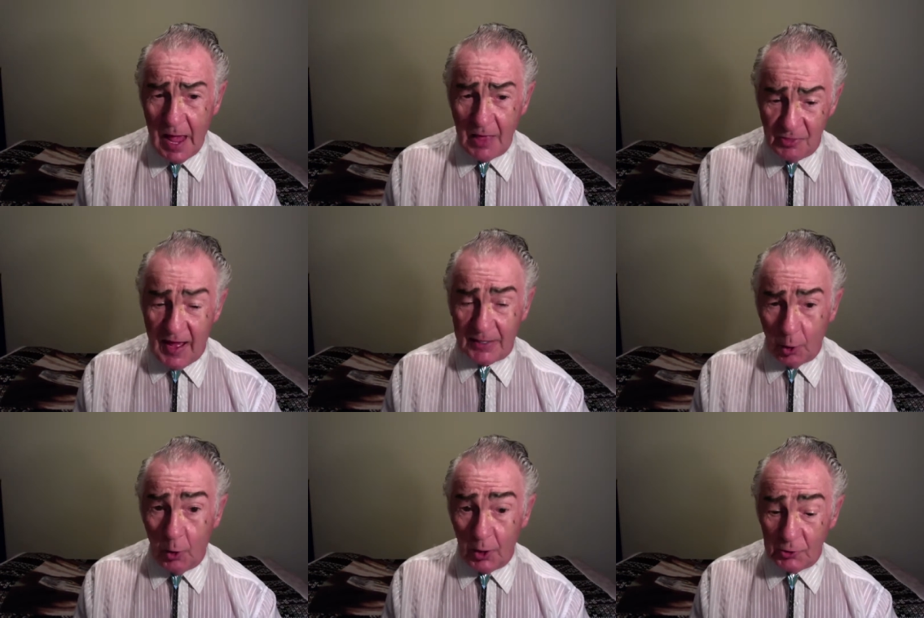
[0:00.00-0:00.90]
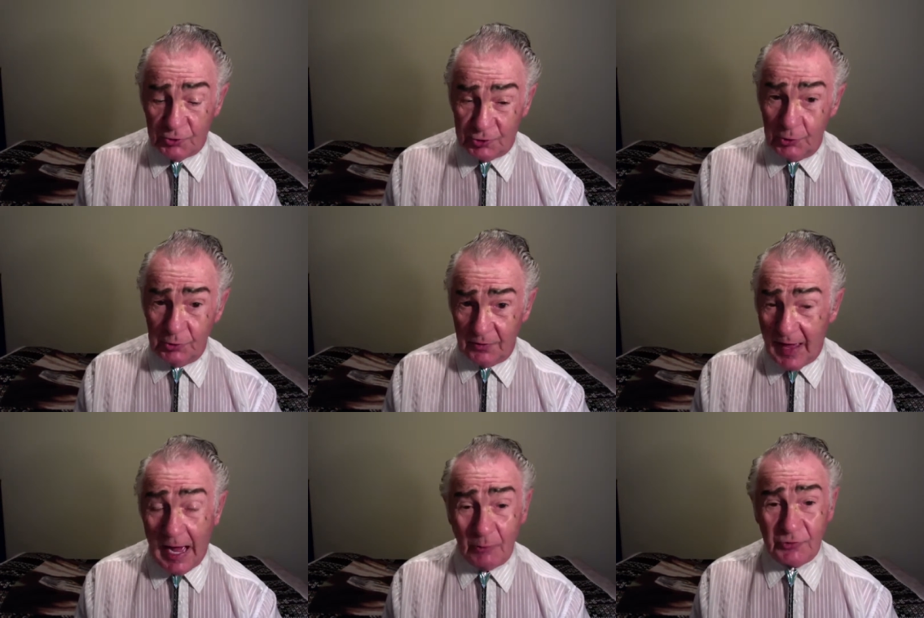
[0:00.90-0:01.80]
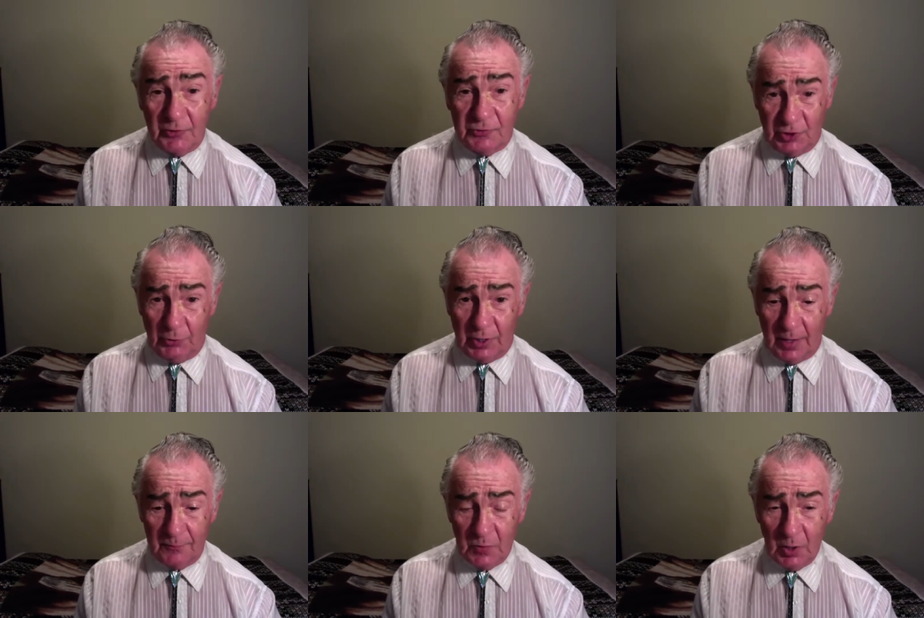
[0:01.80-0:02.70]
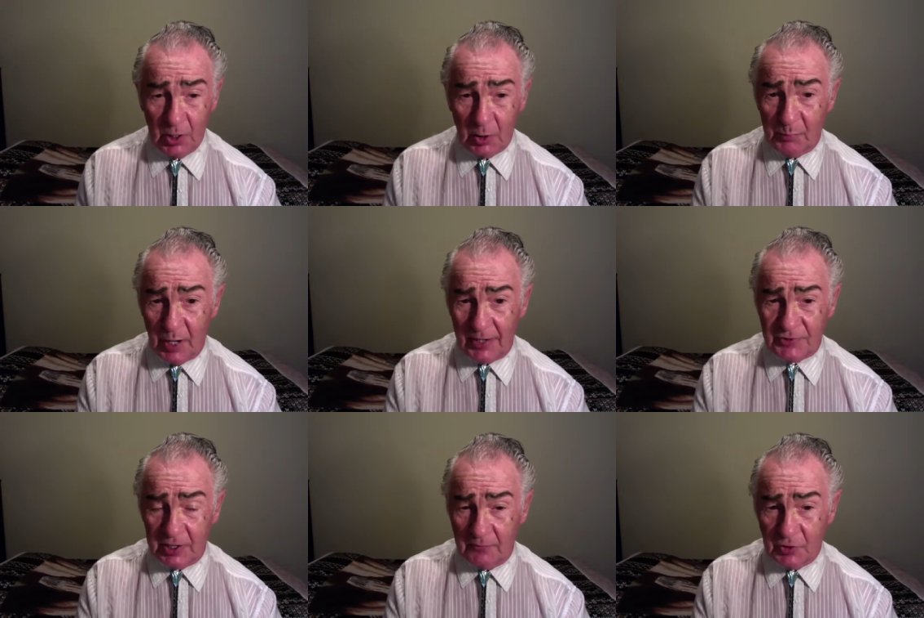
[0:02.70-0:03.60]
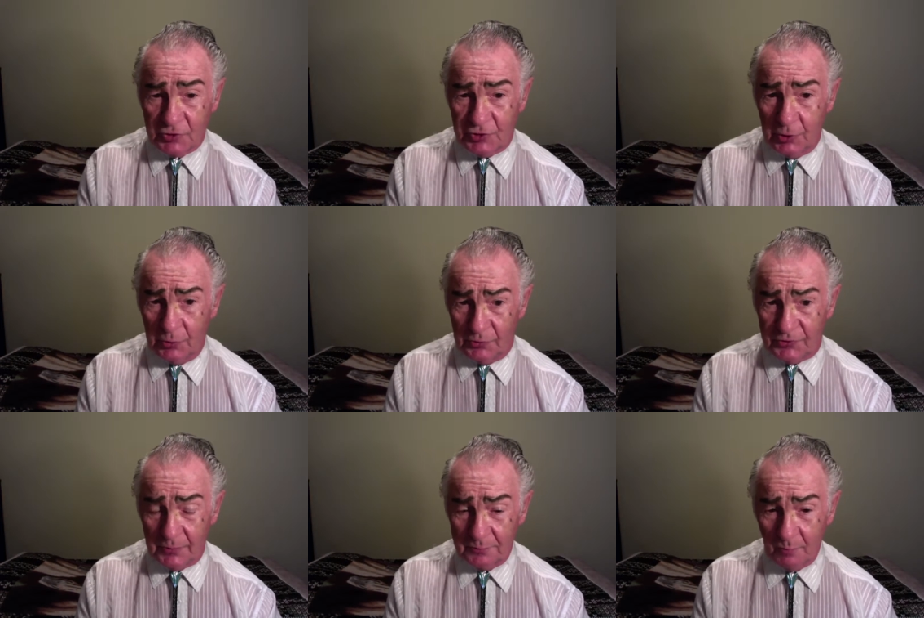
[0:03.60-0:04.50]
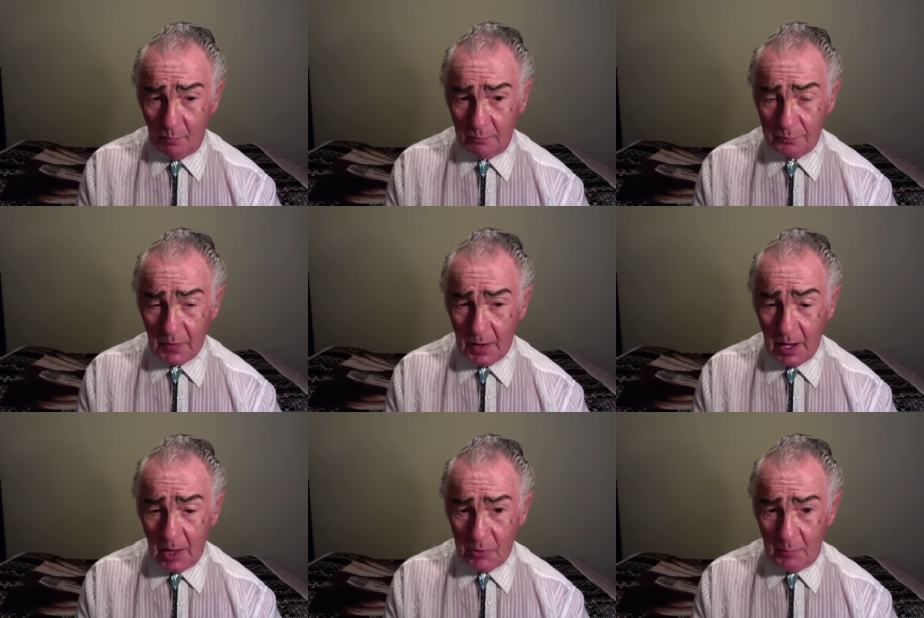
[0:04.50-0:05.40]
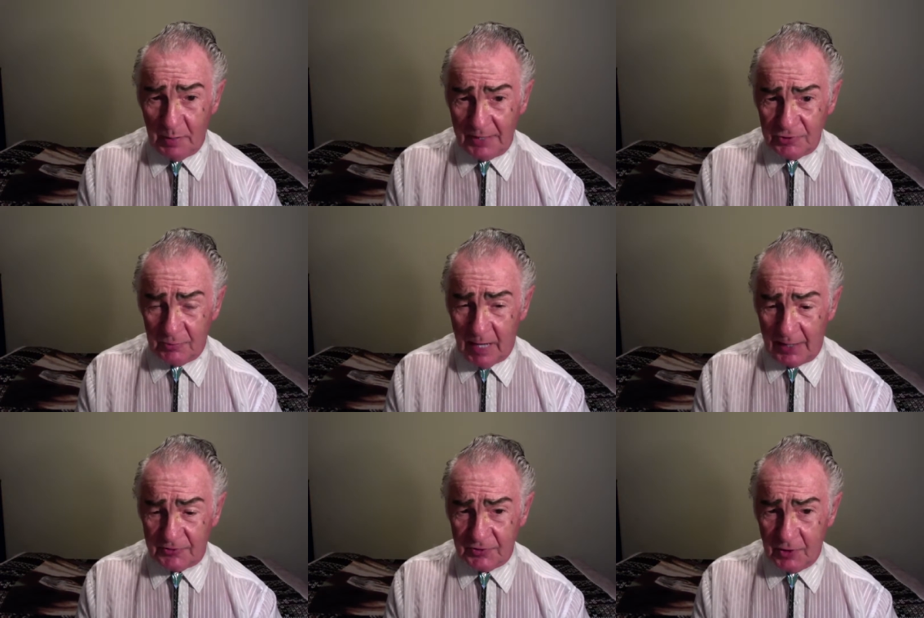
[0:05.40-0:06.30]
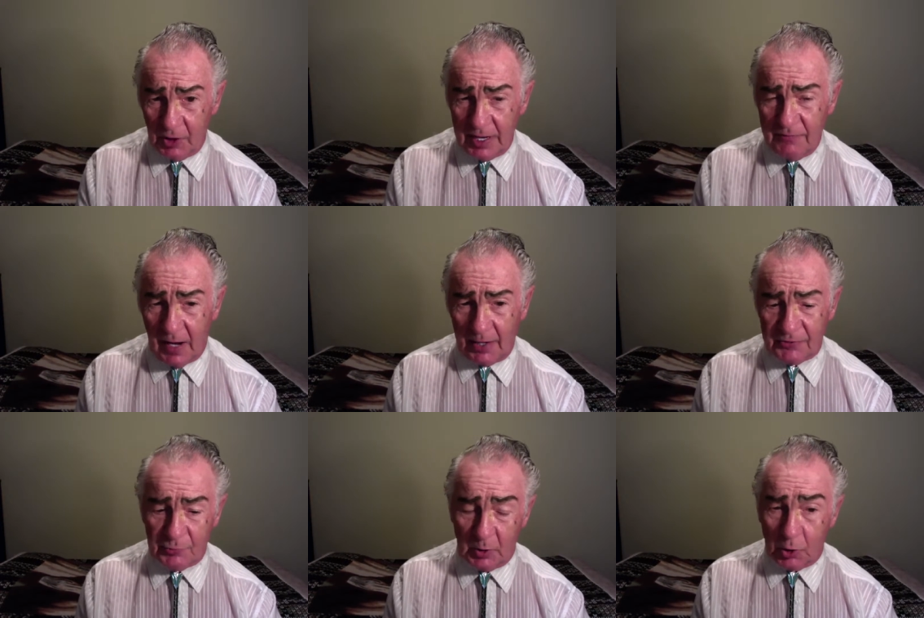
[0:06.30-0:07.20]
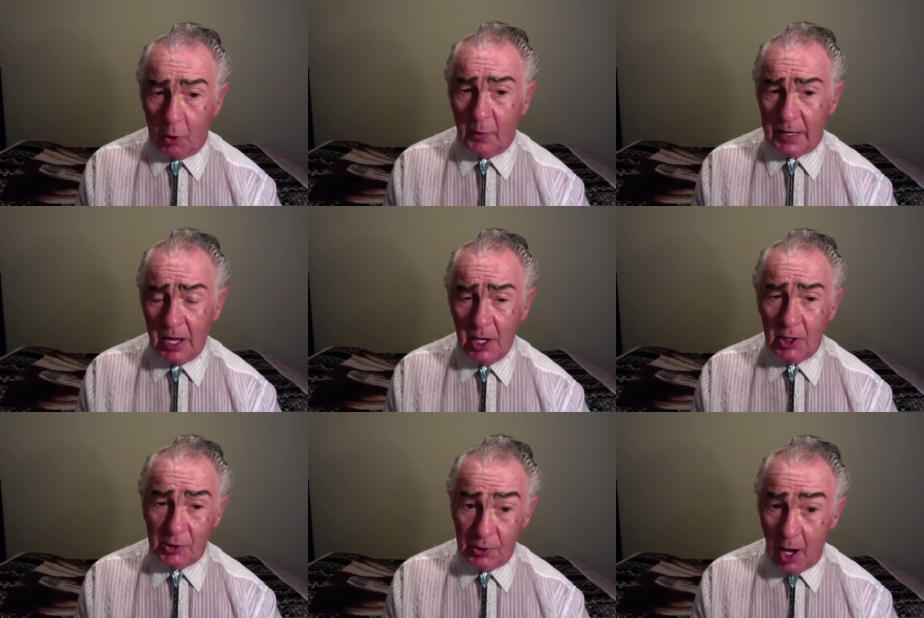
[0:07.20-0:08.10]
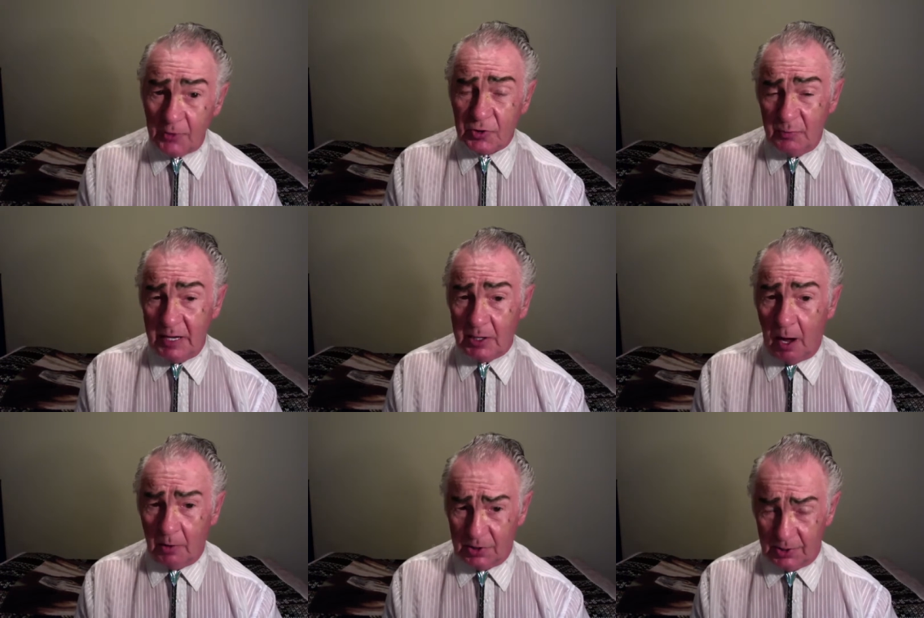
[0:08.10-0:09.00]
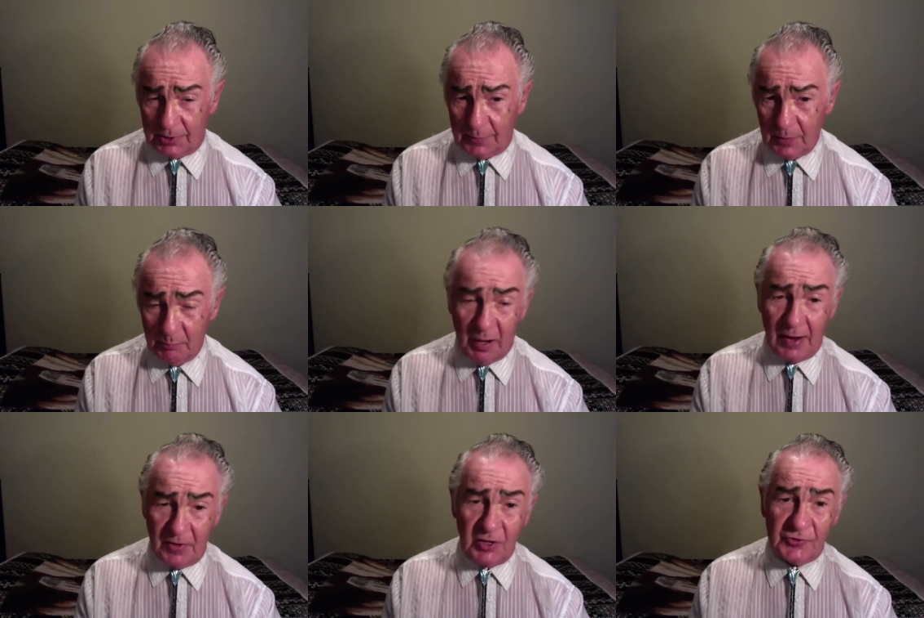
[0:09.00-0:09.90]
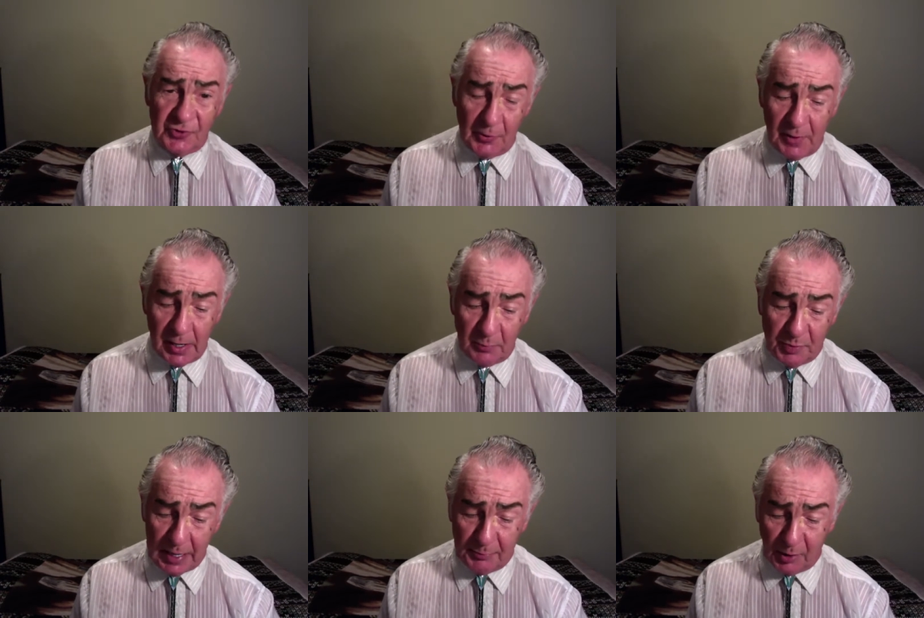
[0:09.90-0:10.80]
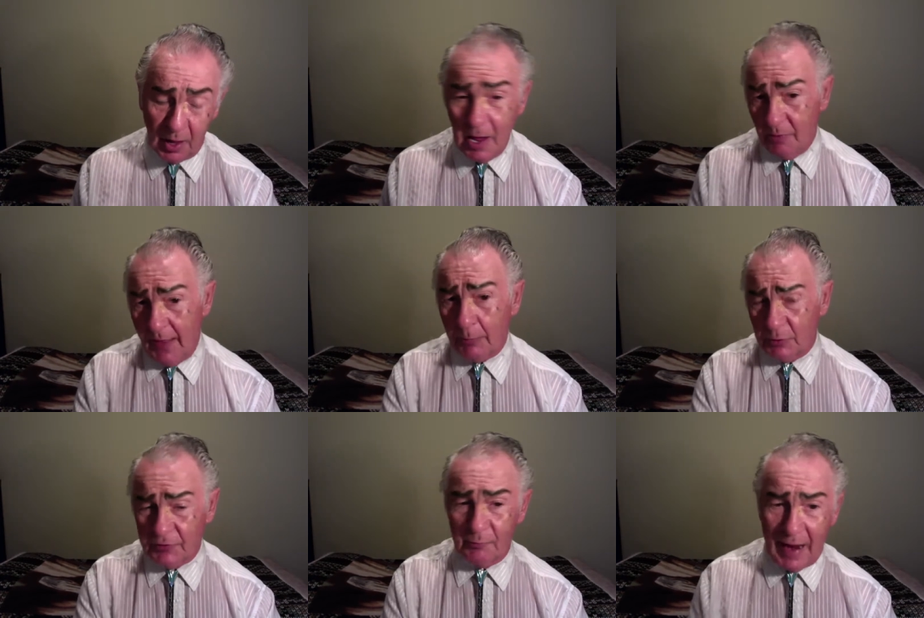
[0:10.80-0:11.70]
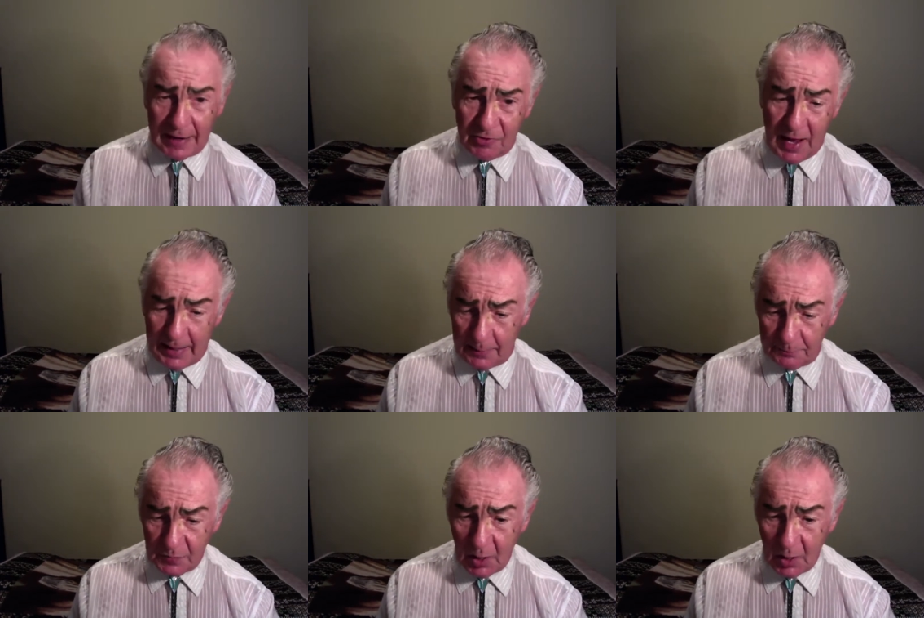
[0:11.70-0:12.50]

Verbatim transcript: That Judah, the house of Judah, comprising of the Jews, the Benjamites, and the Levites, were going not to be conquered by the Assyrian people. That was for back then.